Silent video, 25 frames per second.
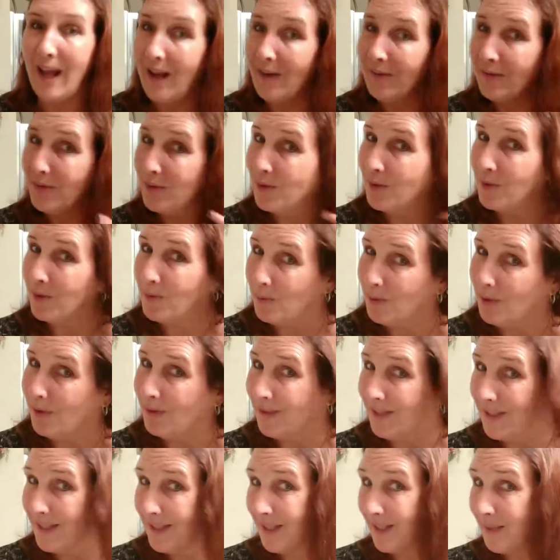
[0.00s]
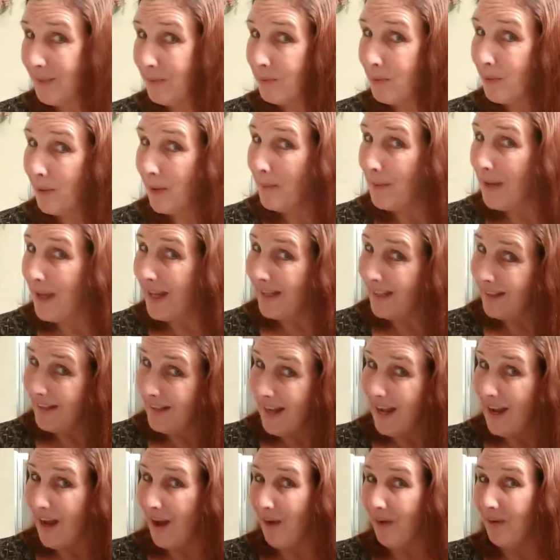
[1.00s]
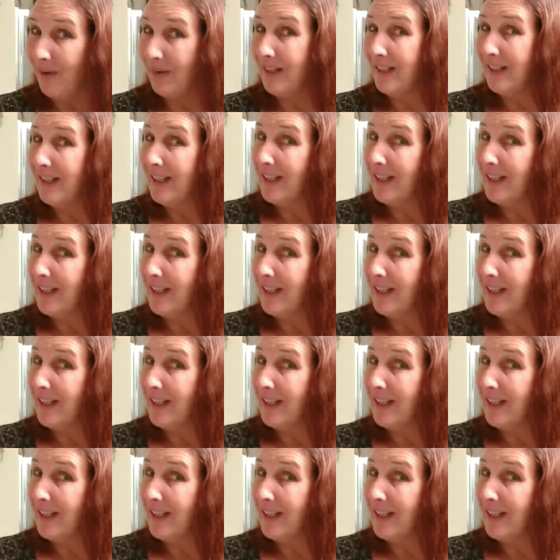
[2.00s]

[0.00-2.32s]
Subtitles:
afters. Well, this is where I'm at now.